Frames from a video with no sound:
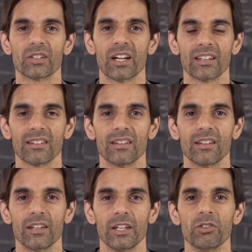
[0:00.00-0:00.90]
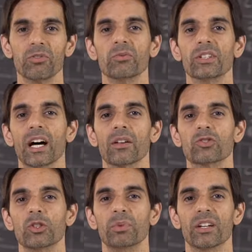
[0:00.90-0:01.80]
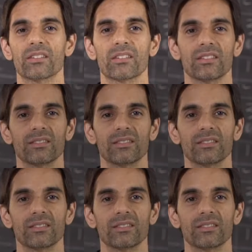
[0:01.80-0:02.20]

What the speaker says: cat even without GPS.